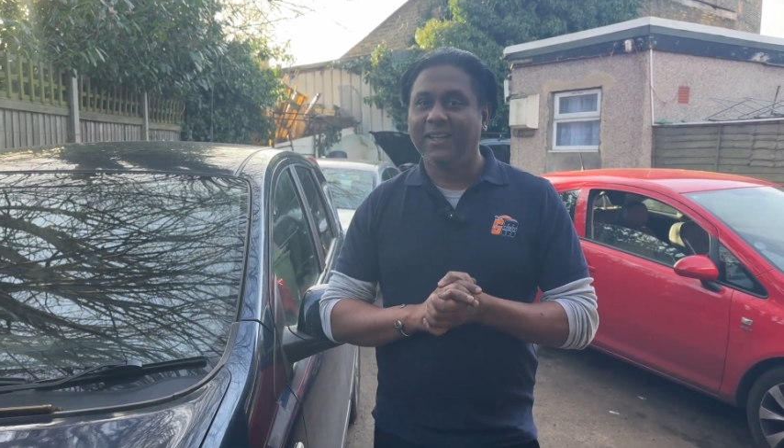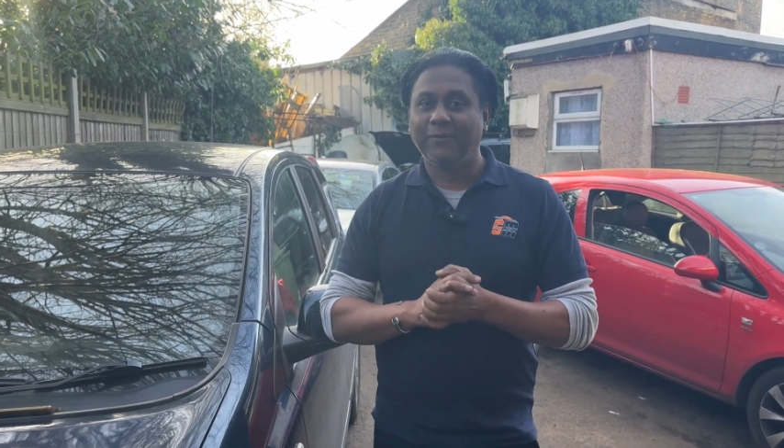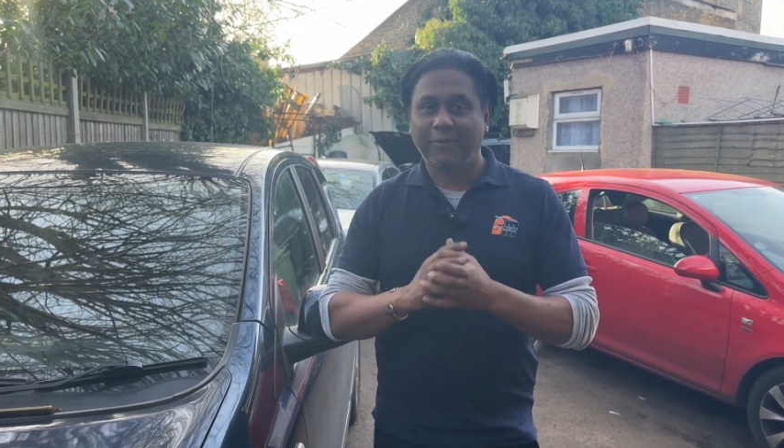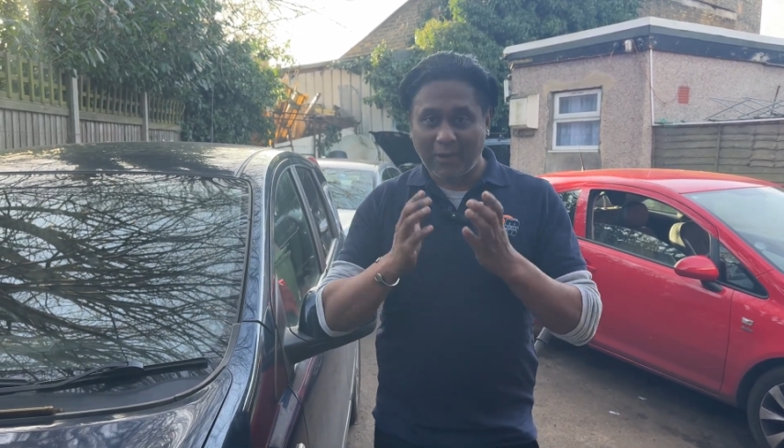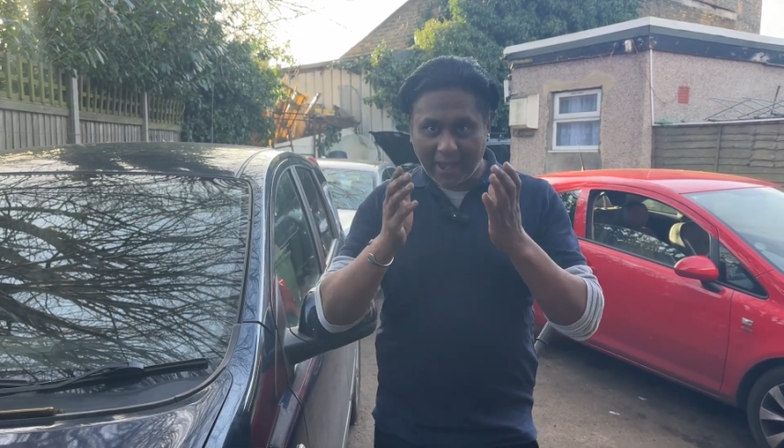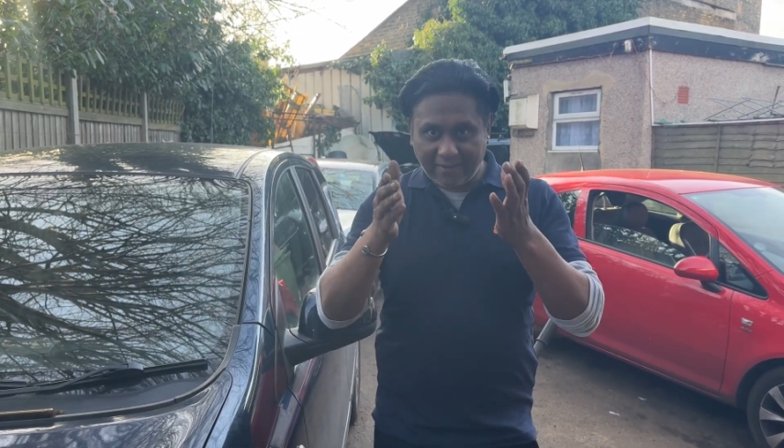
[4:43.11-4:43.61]

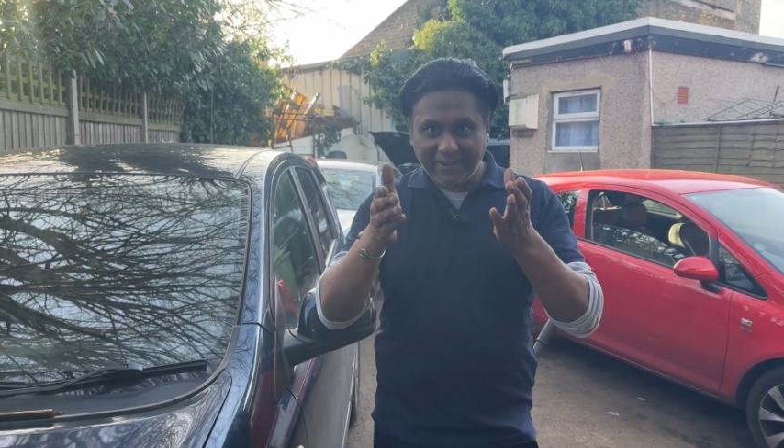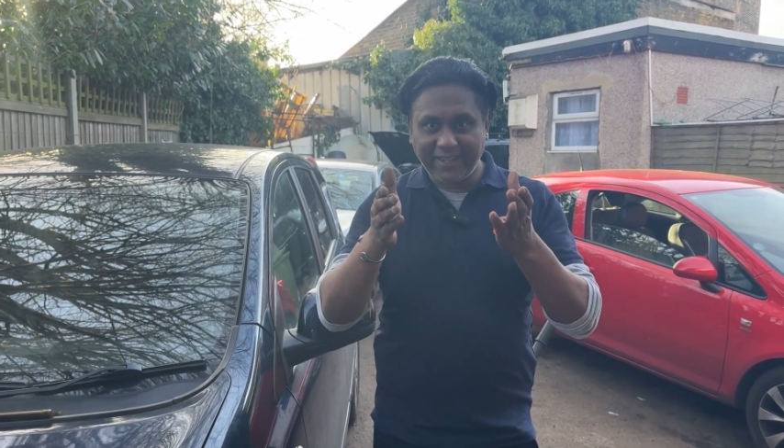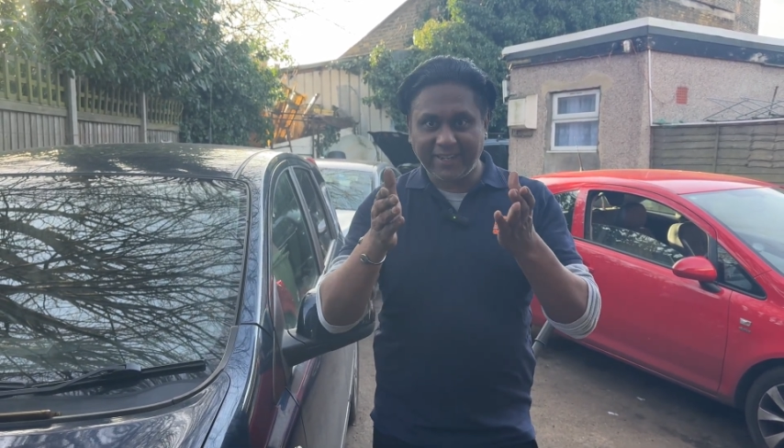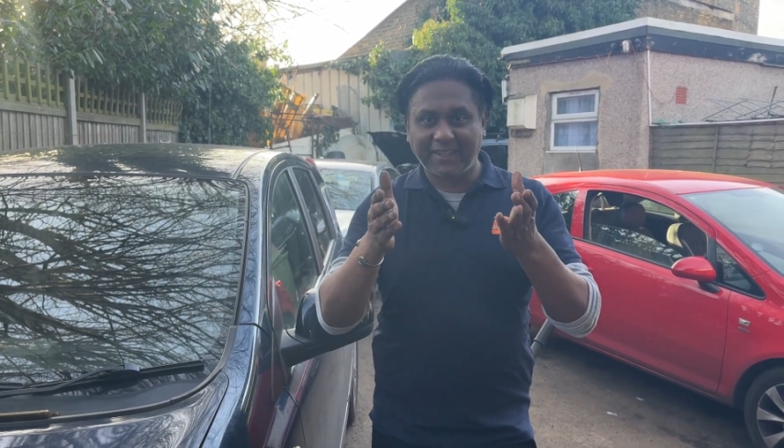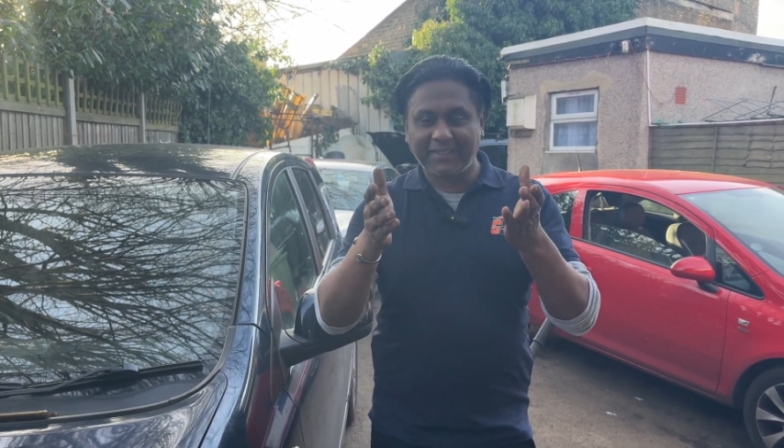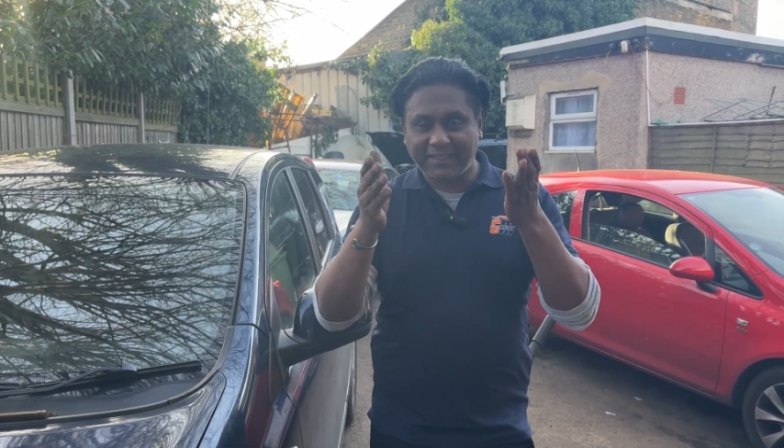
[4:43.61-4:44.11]
if you have
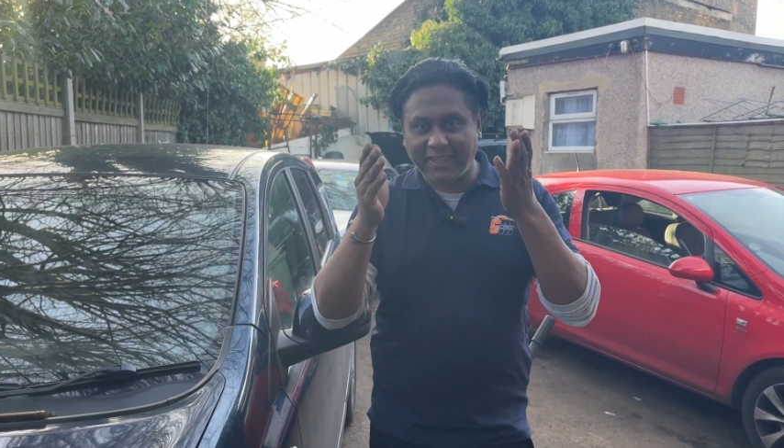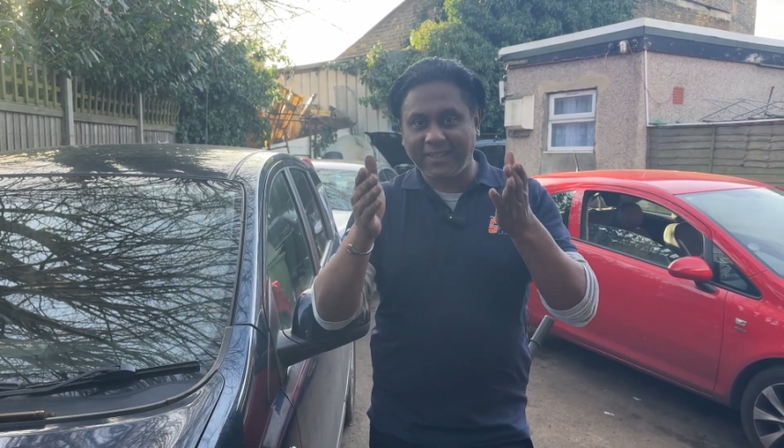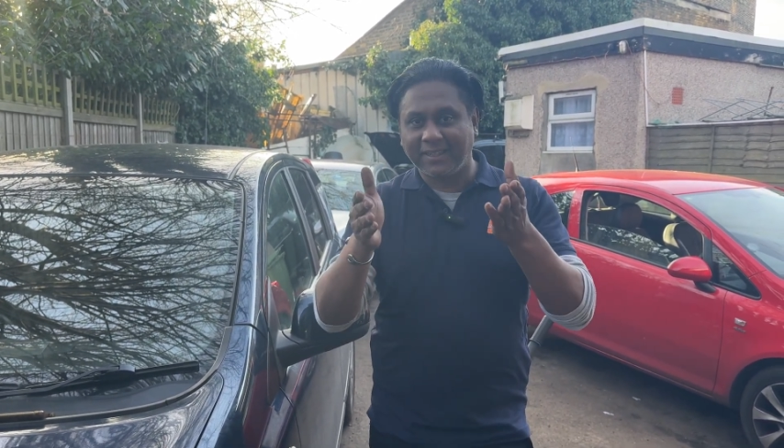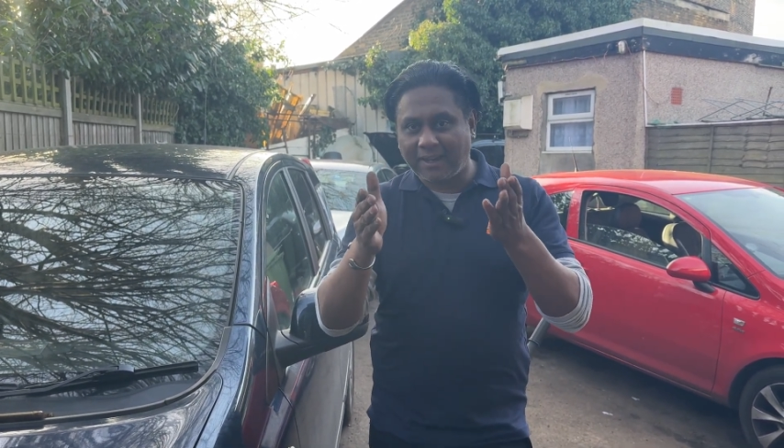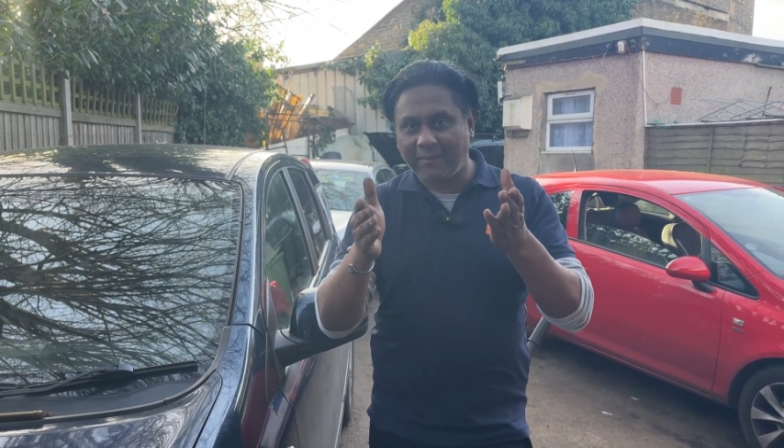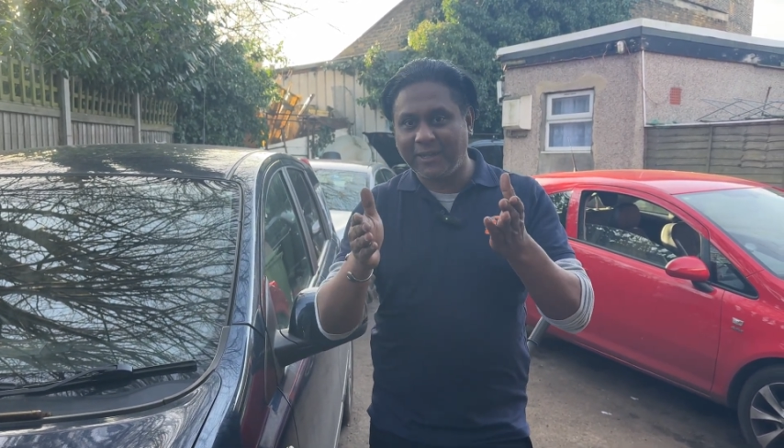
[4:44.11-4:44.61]
any
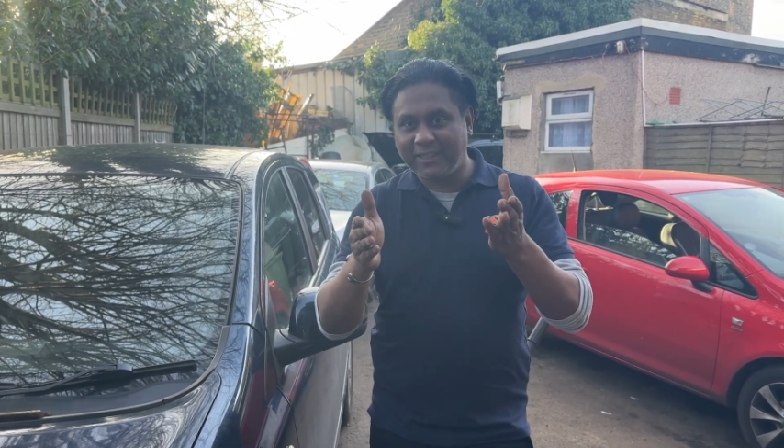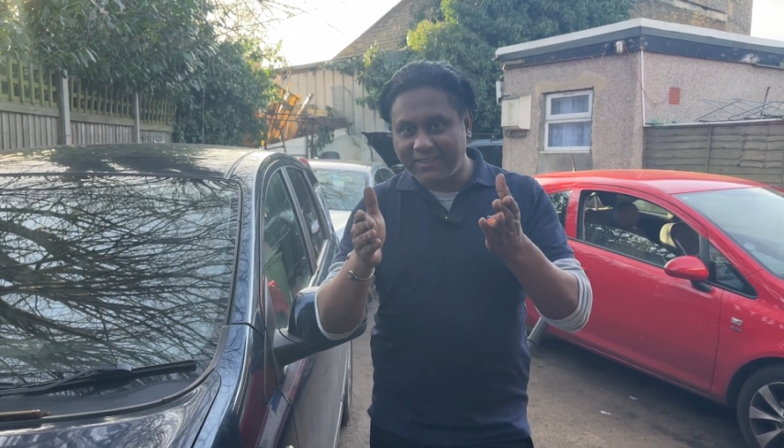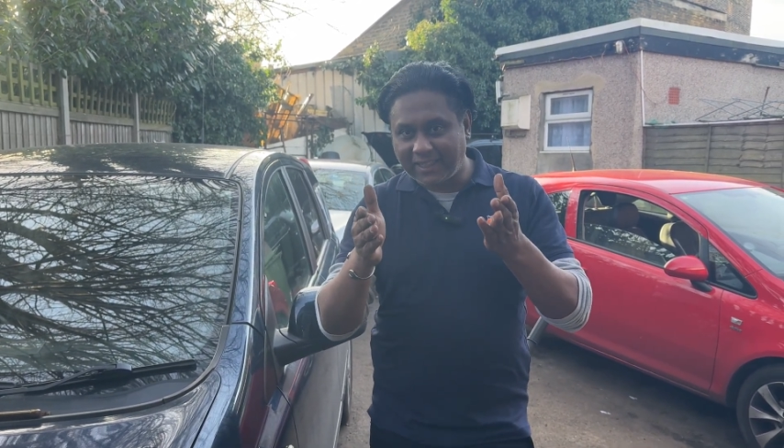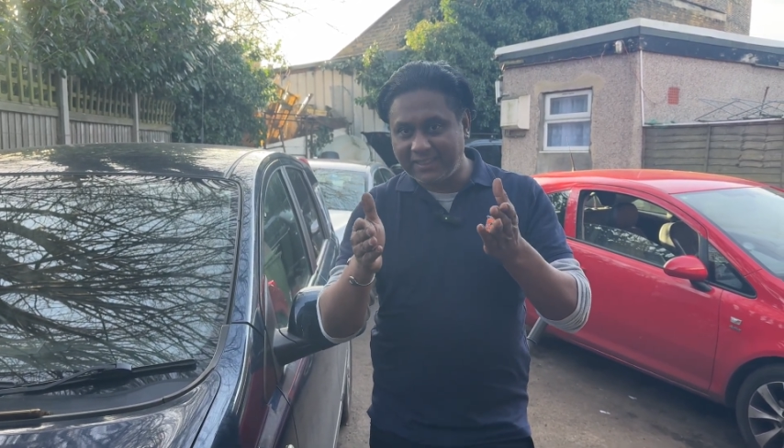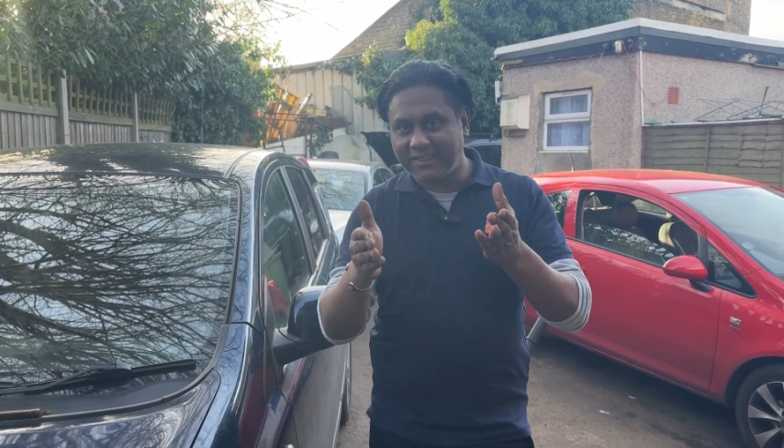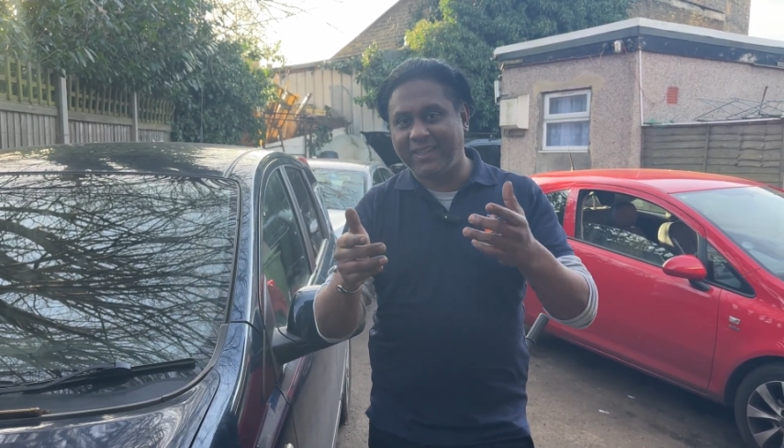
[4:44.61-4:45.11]
question comment
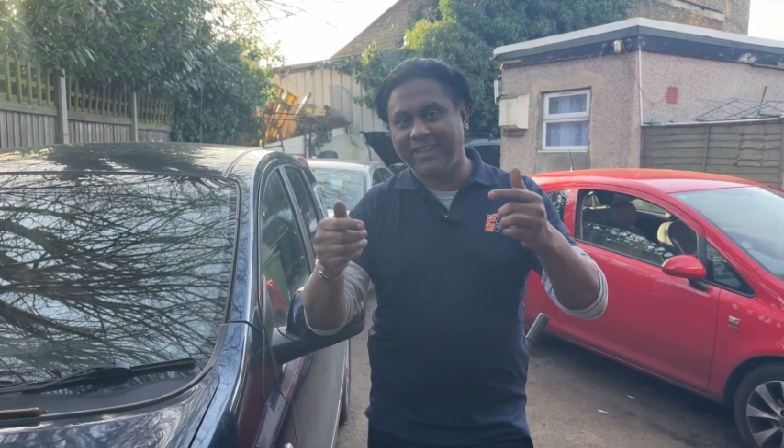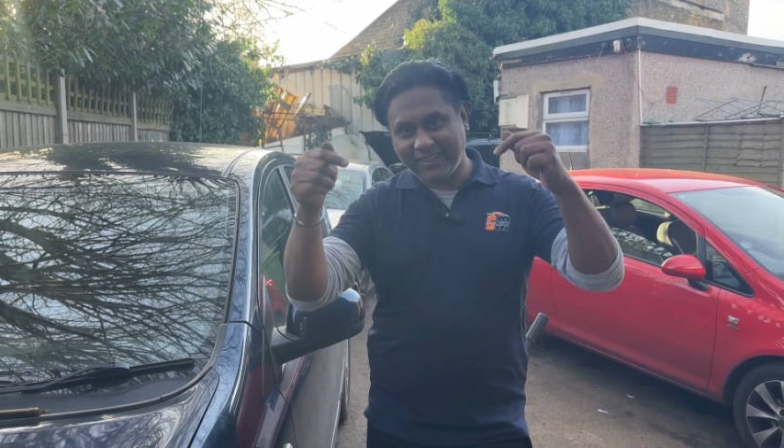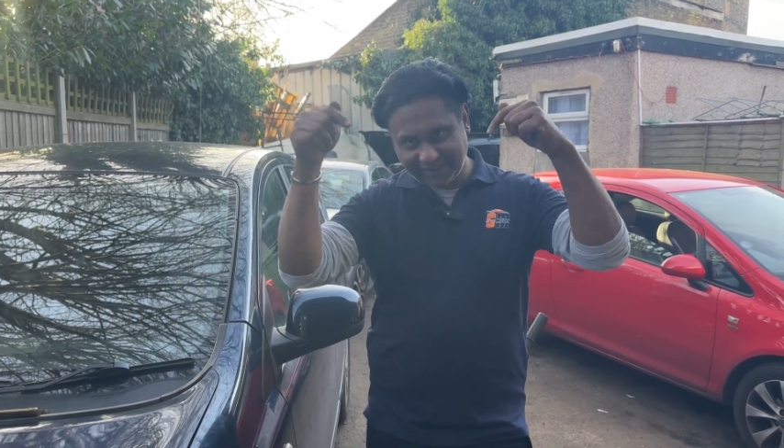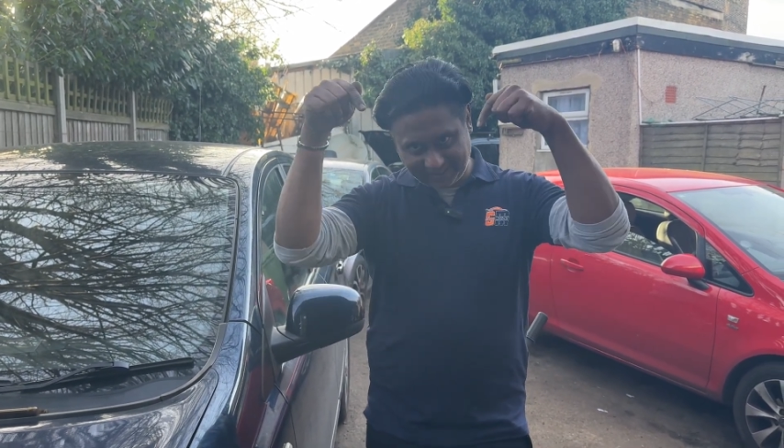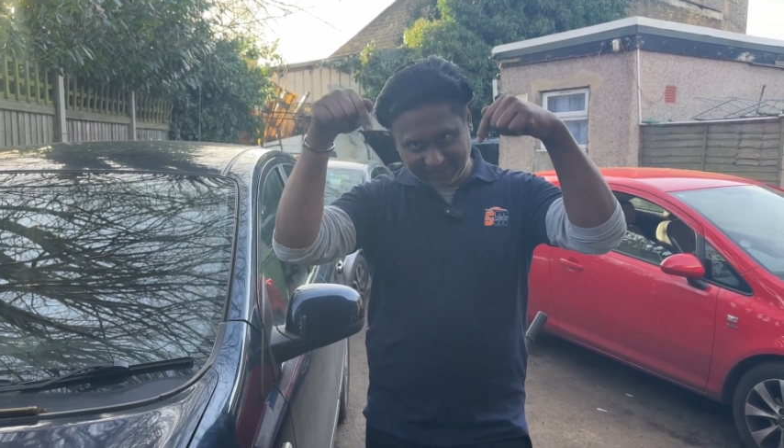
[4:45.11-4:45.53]
suggestion